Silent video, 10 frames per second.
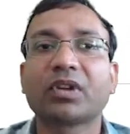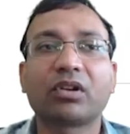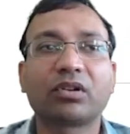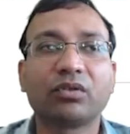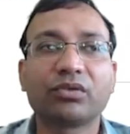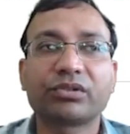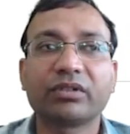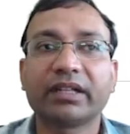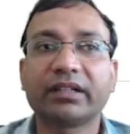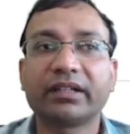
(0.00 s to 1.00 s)
or close
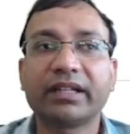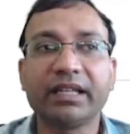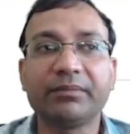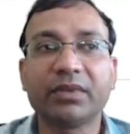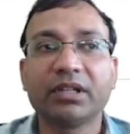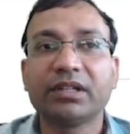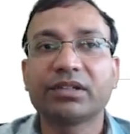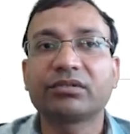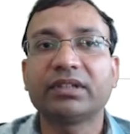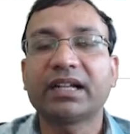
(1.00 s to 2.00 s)
to a cream.
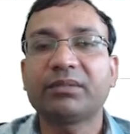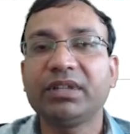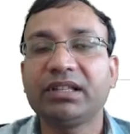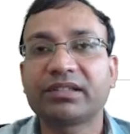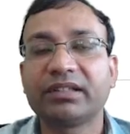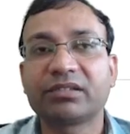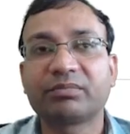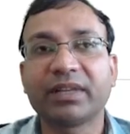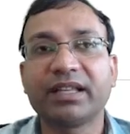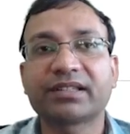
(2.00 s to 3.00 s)
So that means this
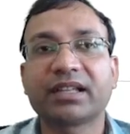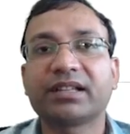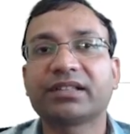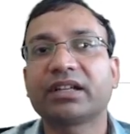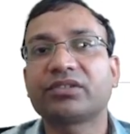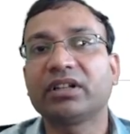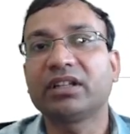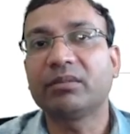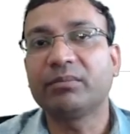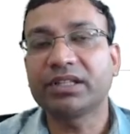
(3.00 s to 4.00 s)
place has
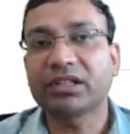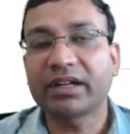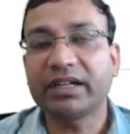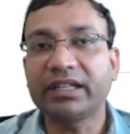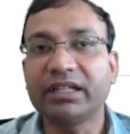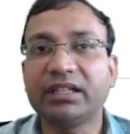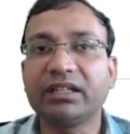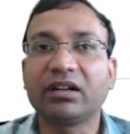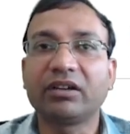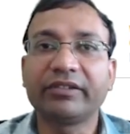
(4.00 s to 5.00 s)
actually a
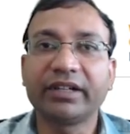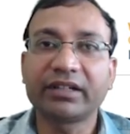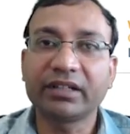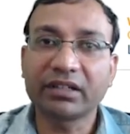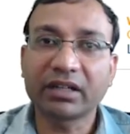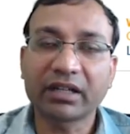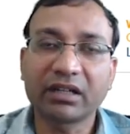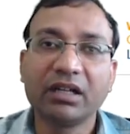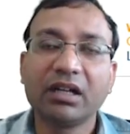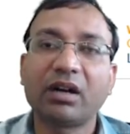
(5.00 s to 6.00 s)
majority of it in
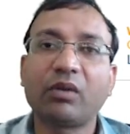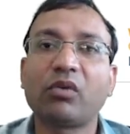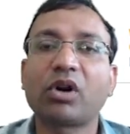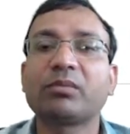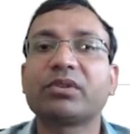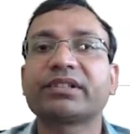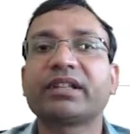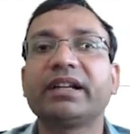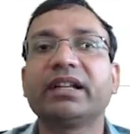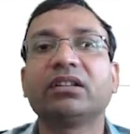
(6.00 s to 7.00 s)
a warmer
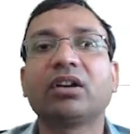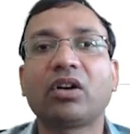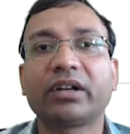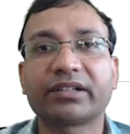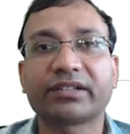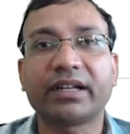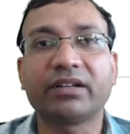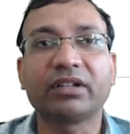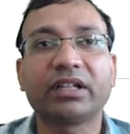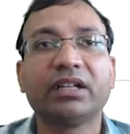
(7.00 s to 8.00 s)
side and the hotter side
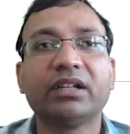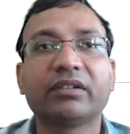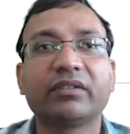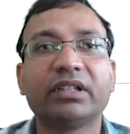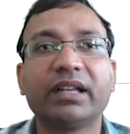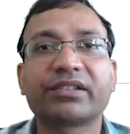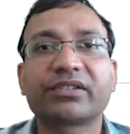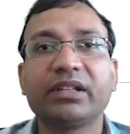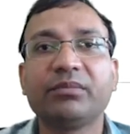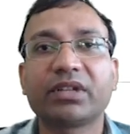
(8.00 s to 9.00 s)
only. With the
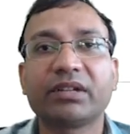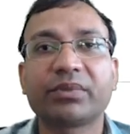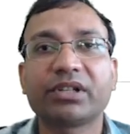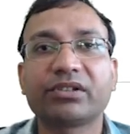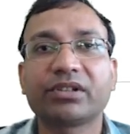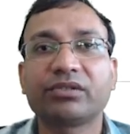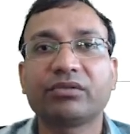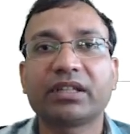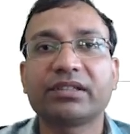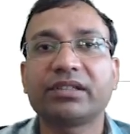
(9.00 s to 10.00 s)
extreme temperatures
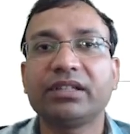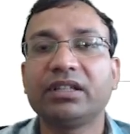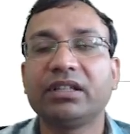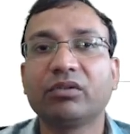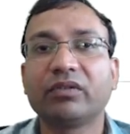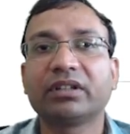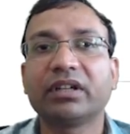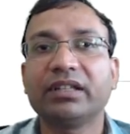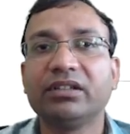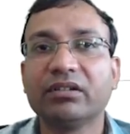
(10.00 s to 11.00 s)
you can see over
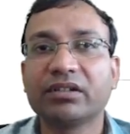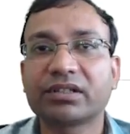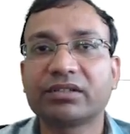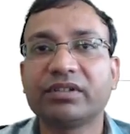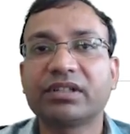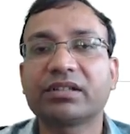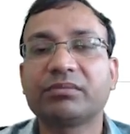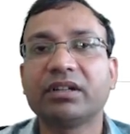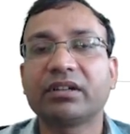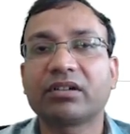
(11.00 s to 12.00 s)
the years which has
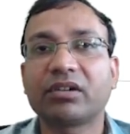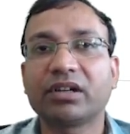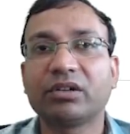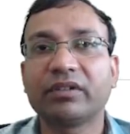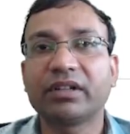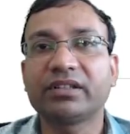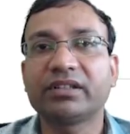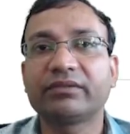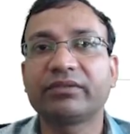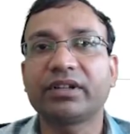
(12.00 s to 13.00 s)
been recorded over years
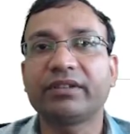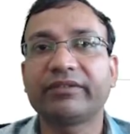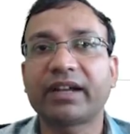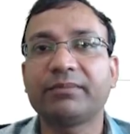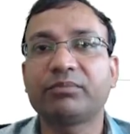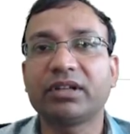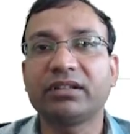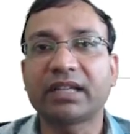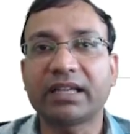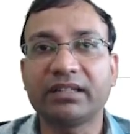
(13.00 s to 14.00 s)
is
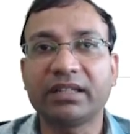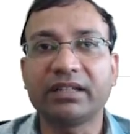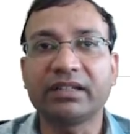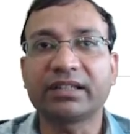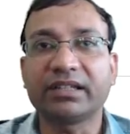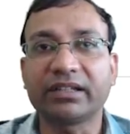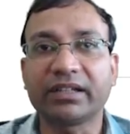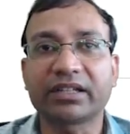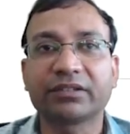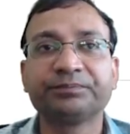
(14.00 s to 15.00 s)
45.9 degrees
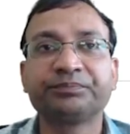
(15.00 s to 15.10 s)
centigrade.